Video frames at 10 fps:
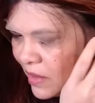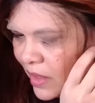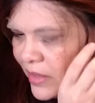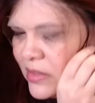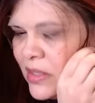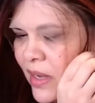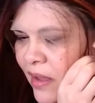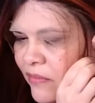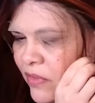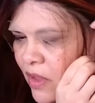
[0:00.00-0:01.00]
I did
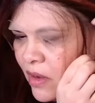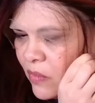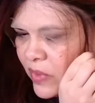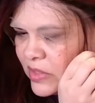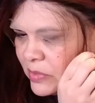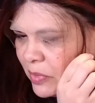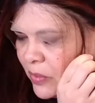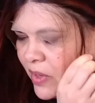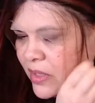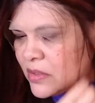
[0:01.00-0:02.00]
have long wispy
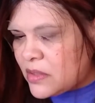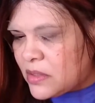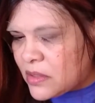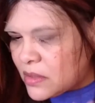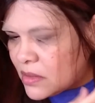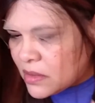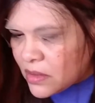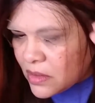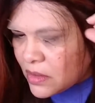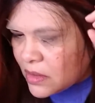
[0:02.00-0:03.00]
ones.
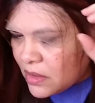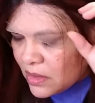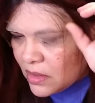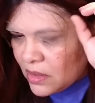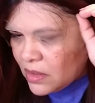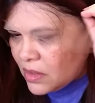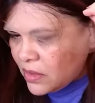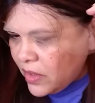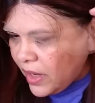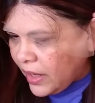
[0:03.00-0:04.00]

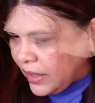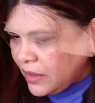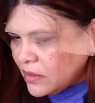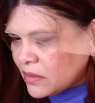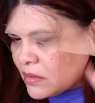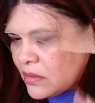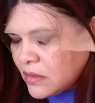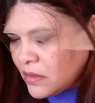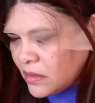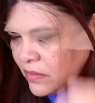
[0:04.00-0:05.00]
Okay.
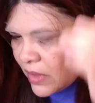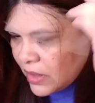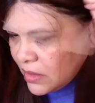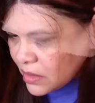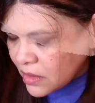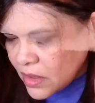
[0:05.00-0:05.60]
All right.